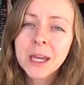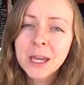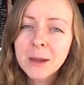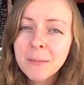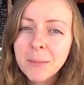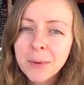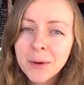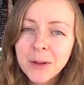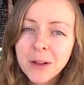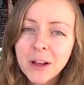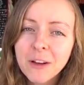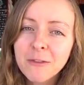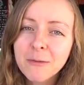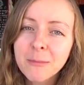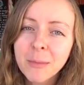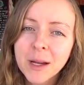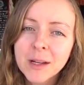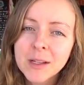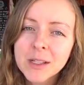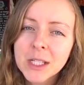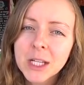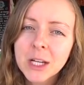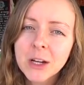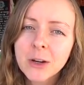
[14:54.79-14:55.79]
people of
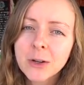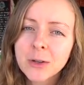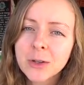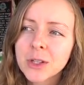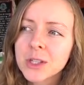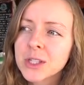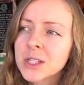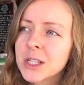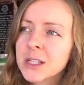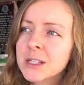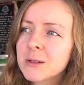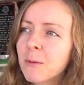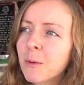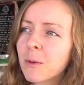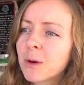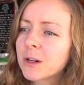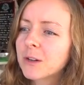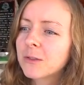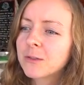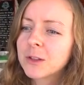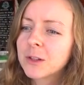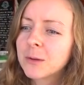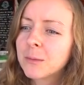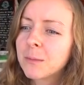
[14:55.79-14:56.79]
Mexico. This is one
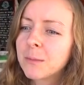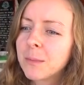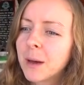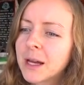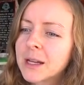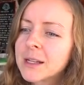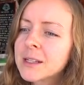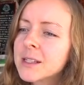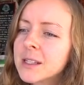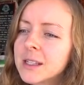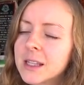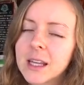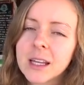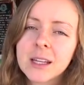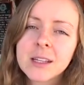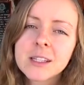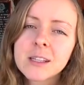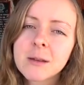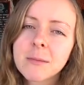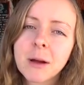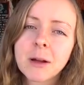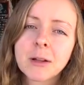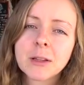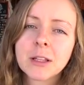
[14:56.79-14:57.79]
of the best
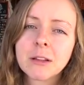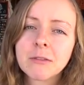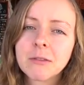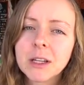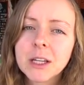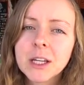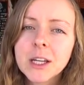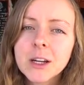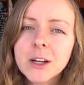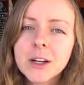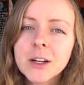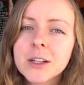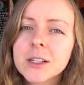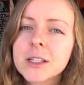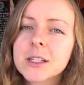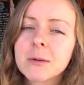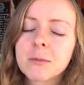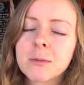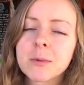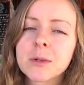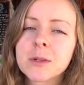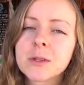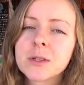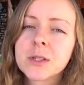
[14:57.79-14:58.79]
things about living here, is
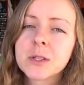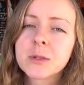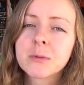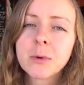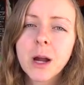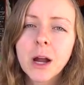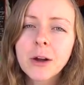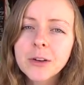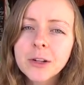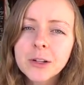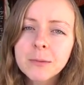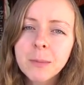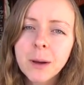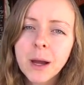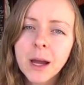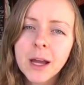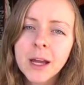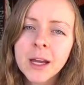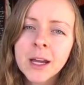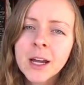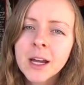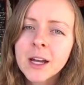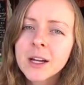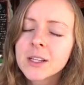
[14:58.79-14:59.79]
that we're surrounded
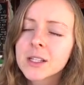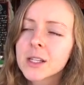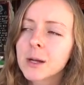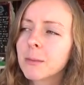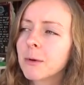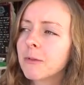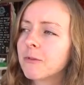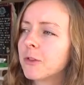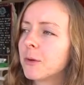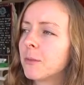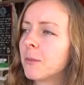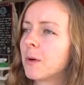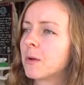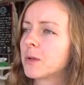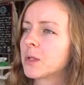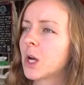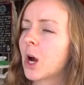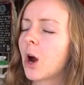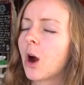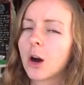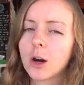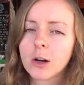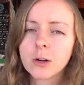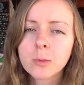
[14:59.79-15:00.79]
by some of the most
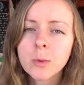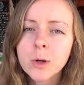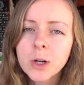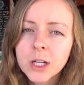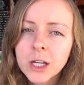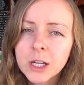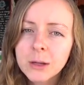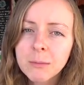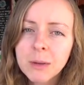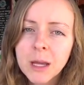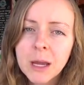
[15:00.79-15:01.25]
hardworking